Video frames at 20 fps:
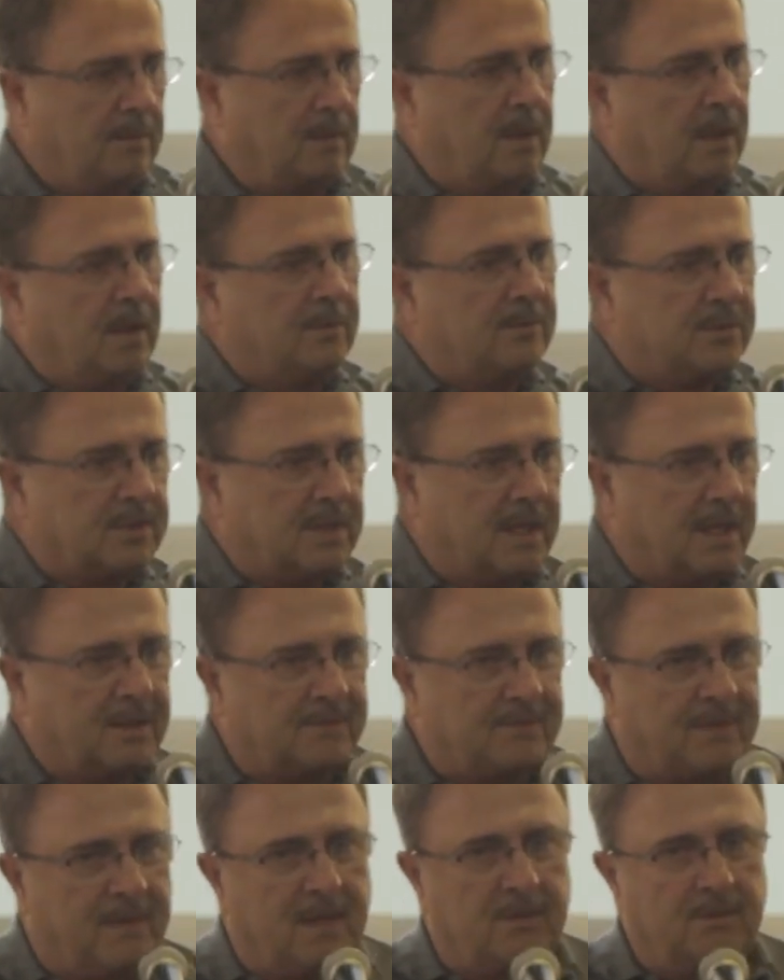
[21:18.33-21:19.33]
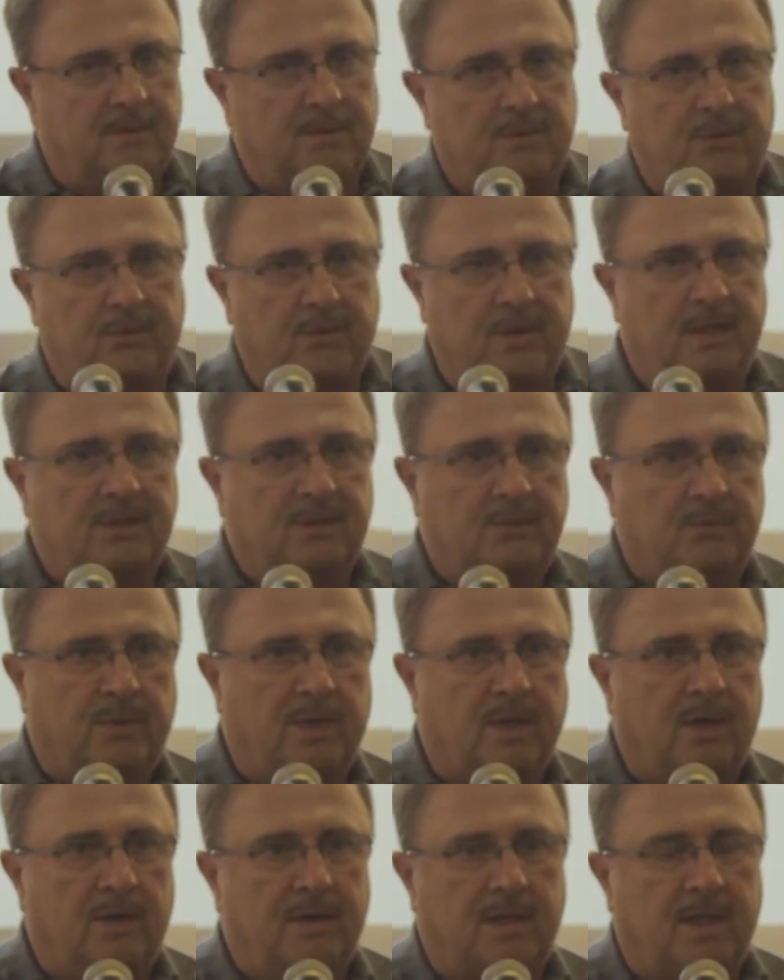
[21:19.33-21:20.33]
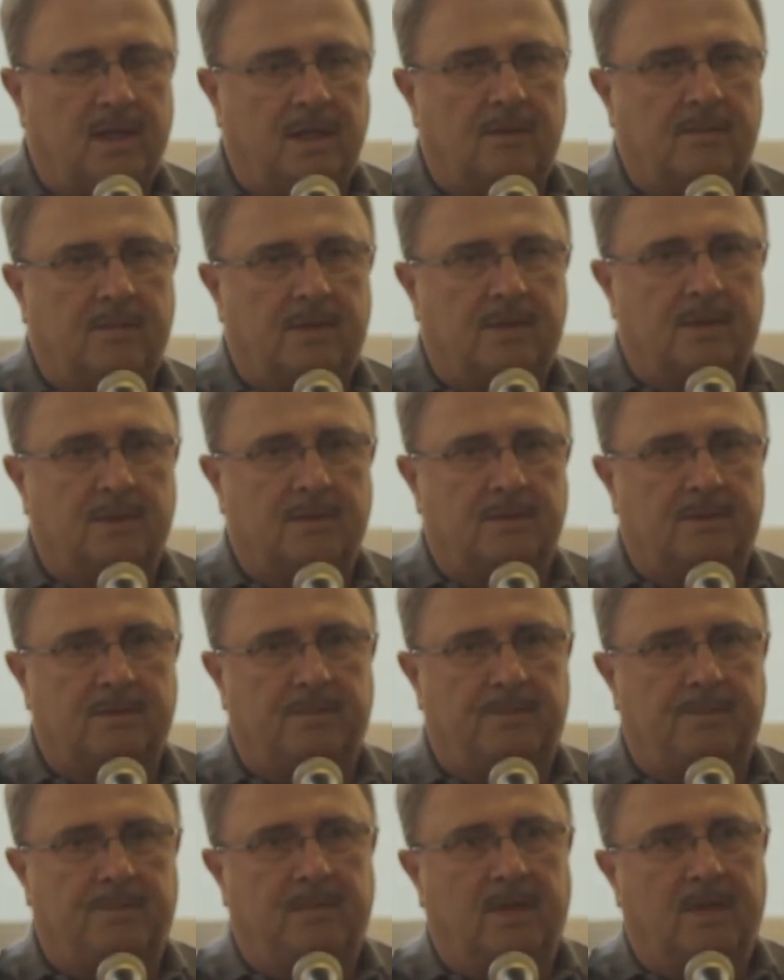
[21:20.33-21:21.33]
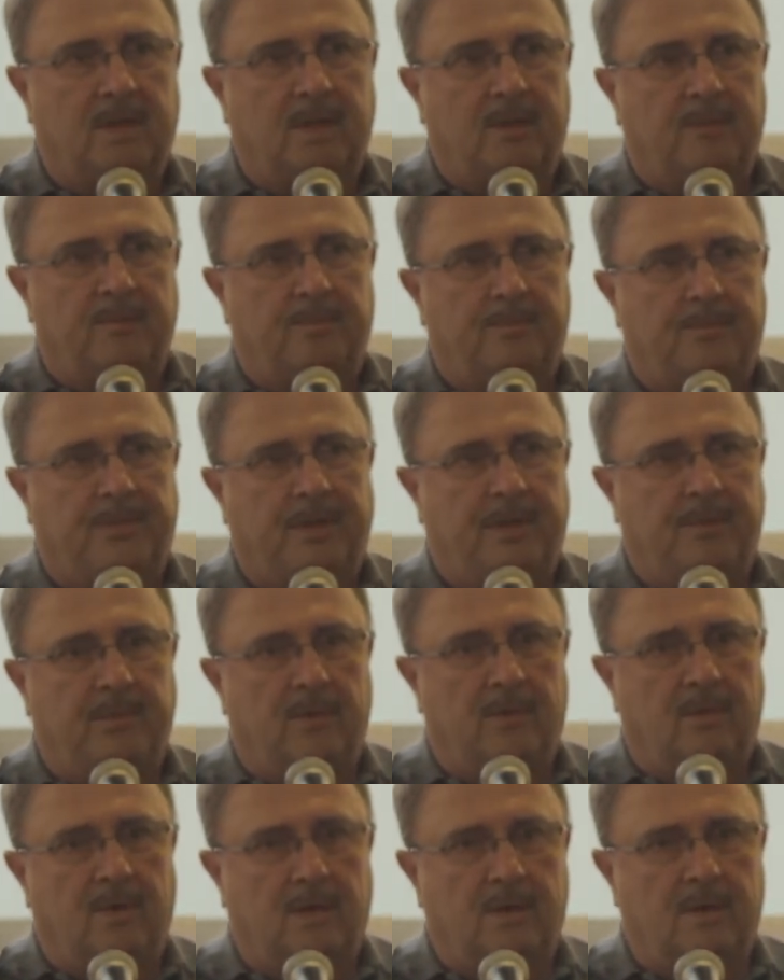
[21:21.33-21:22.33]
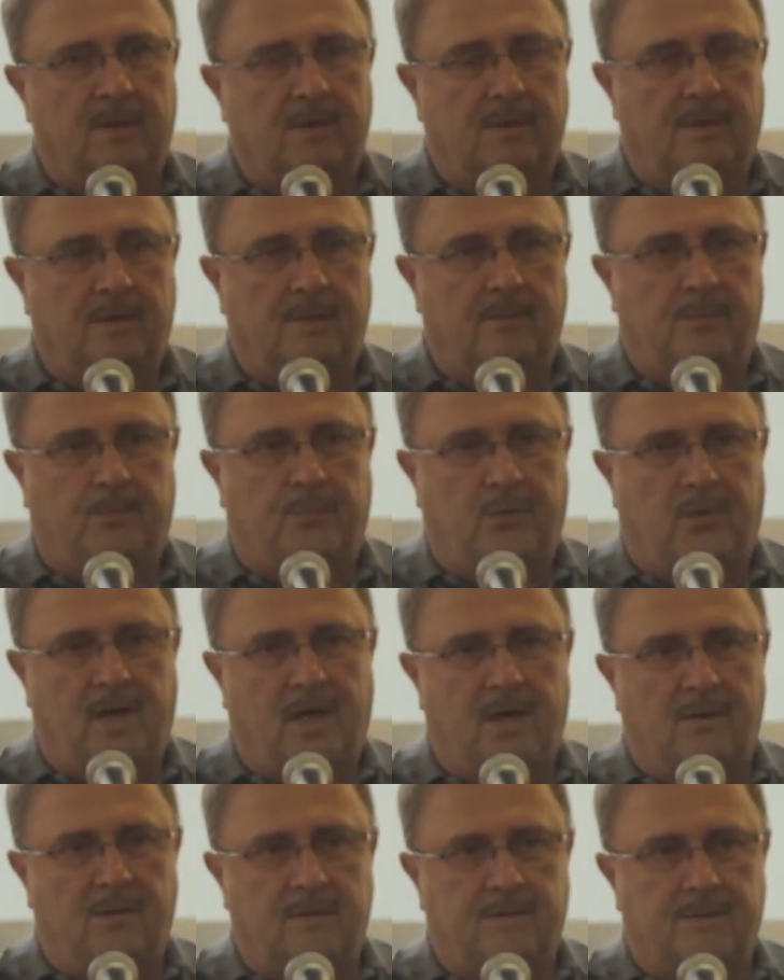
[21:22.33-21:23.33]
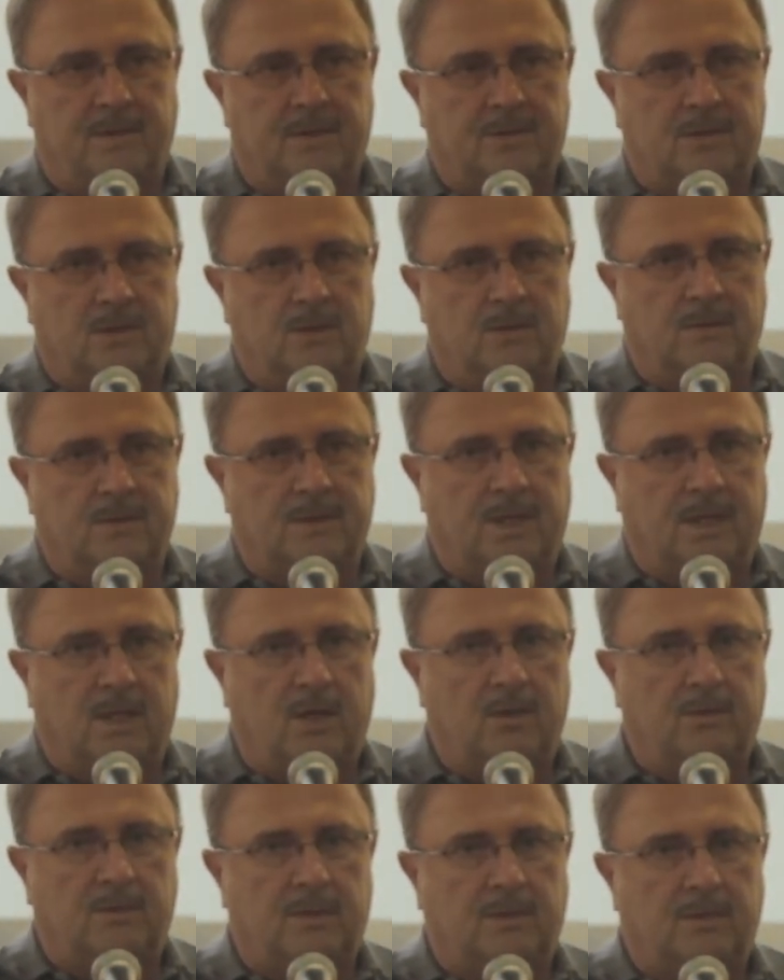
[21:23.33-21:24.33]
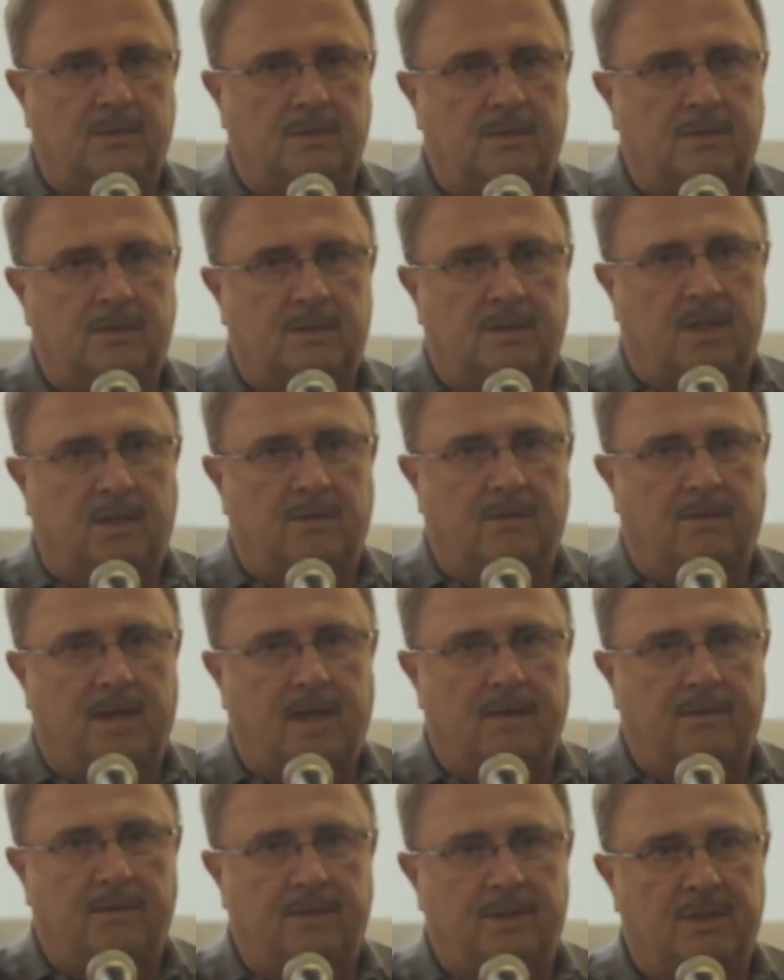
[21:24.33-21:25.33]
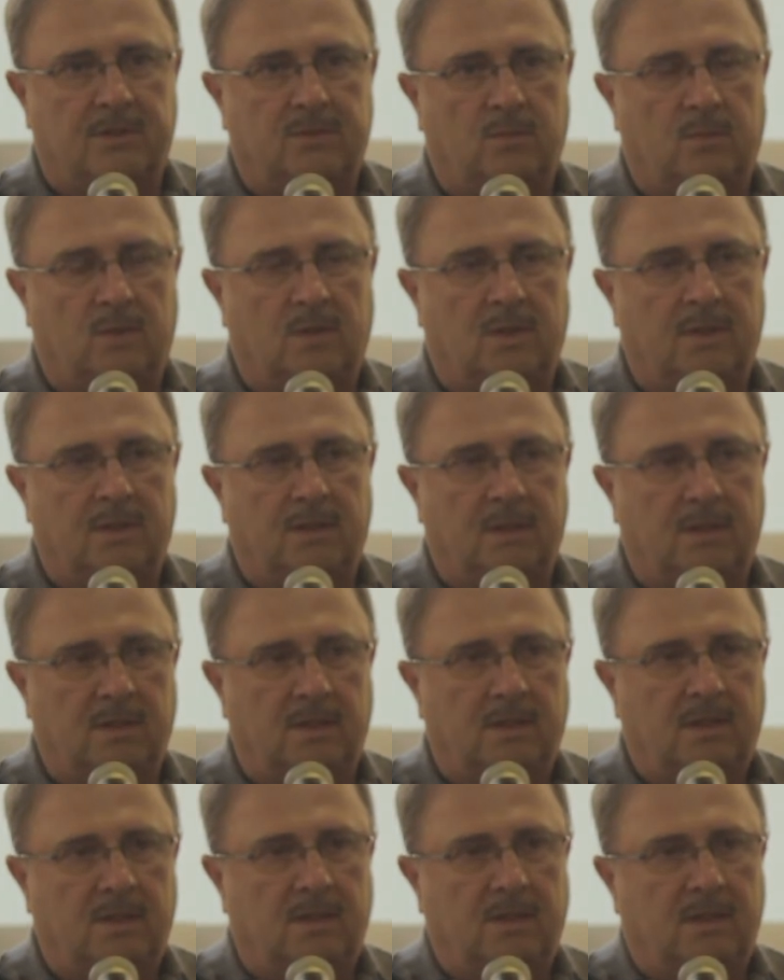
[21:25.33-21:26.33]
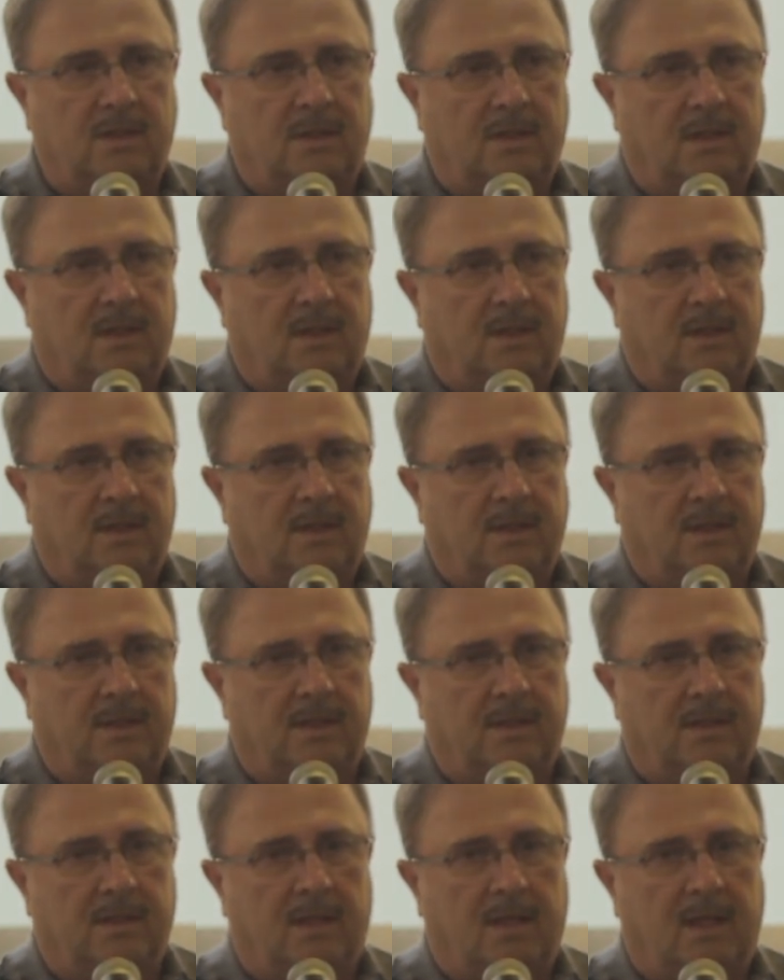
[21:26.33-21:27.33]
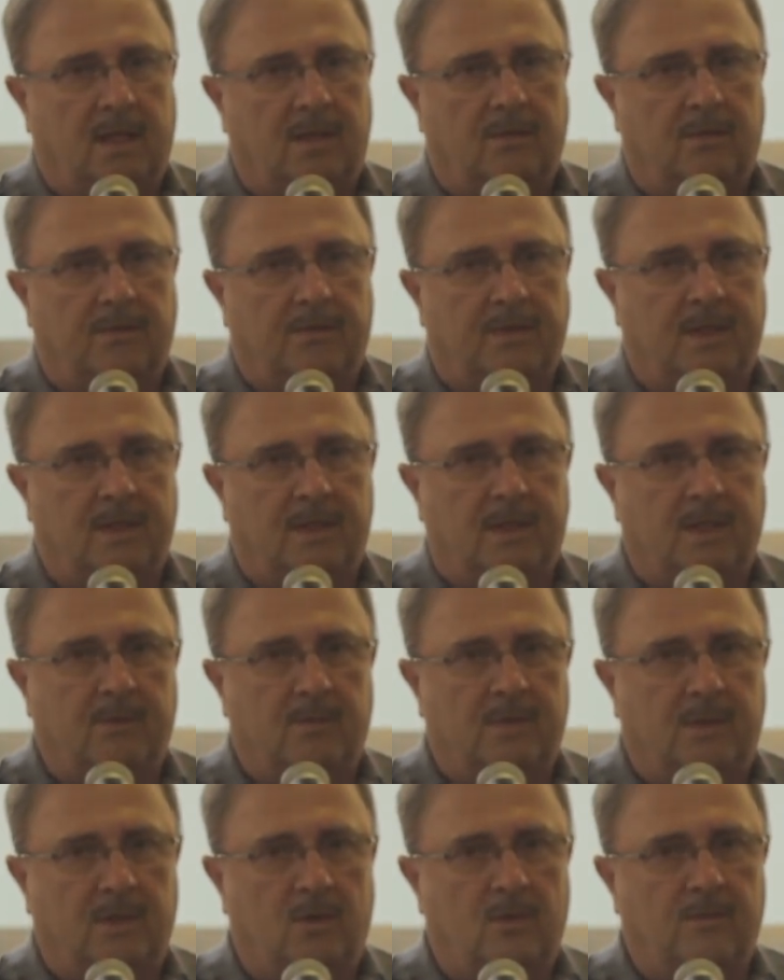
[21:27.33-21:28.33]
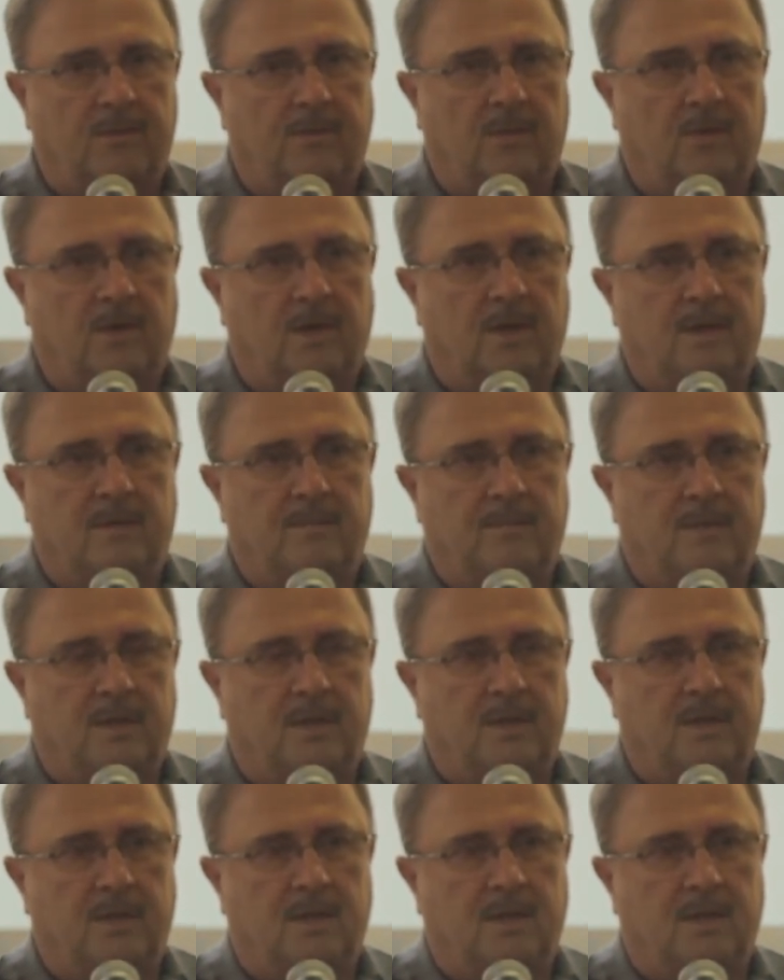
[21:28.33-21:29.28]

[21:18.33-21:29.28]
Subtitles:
I'm satisfied with the direction we are now, because people are proud of the schools they go to instead of having just one, and I don't think they would go for it, but